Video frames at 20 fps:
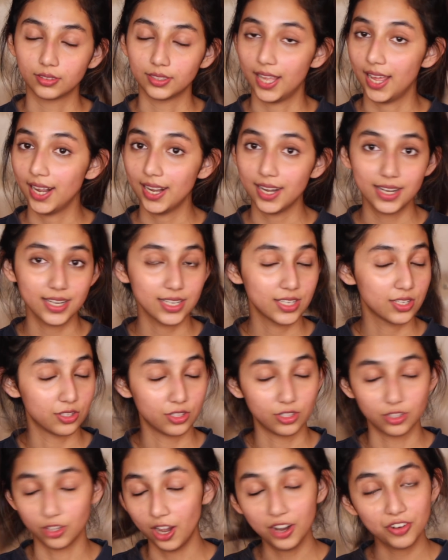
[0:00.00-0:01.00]
that is
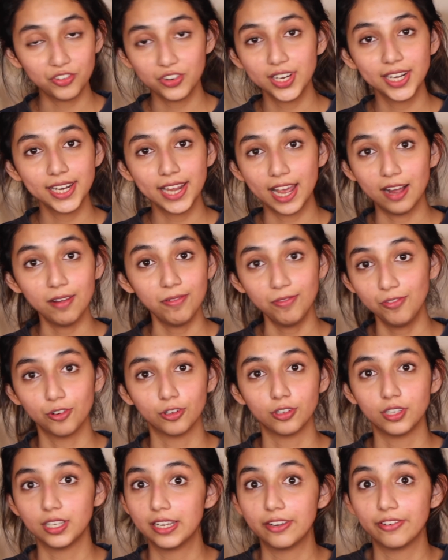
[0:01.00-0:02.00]
not really
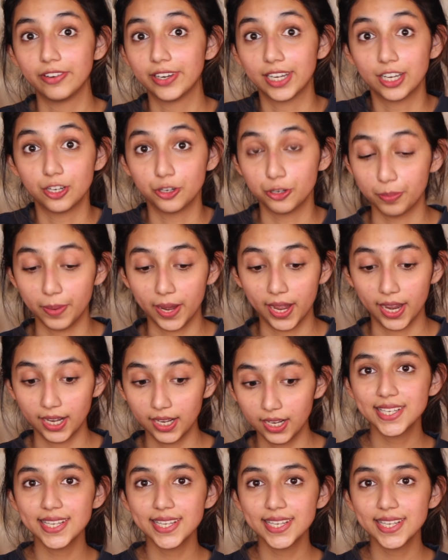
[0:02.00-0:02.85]
helpful living in Dubai.